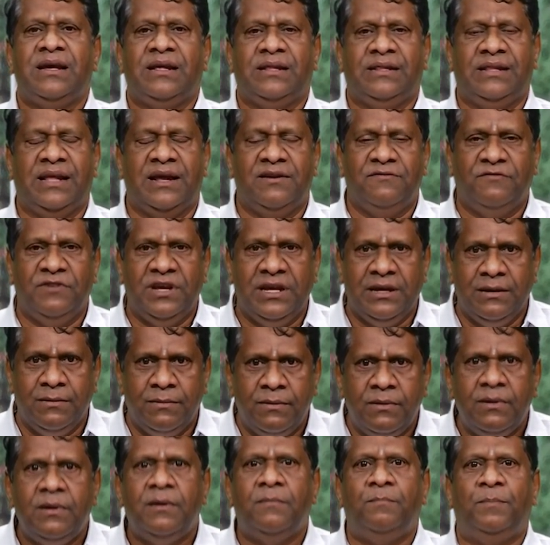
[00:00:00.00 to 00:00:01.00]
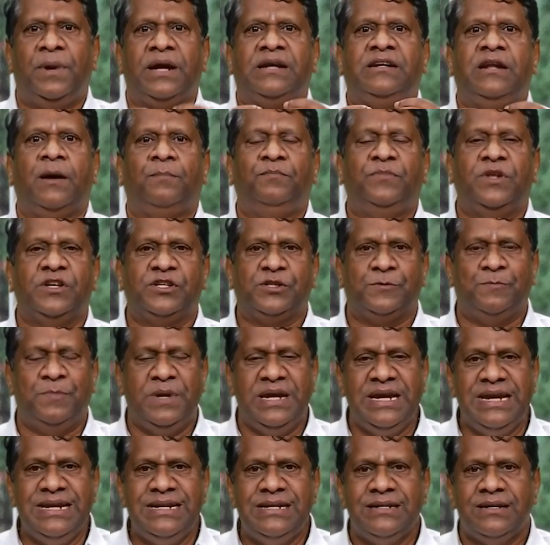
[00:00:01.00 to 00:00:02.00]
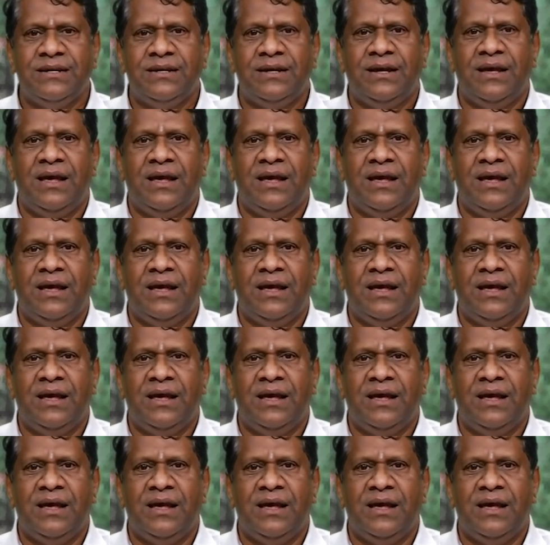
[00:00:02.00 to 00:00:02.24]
Then we picked up the speed.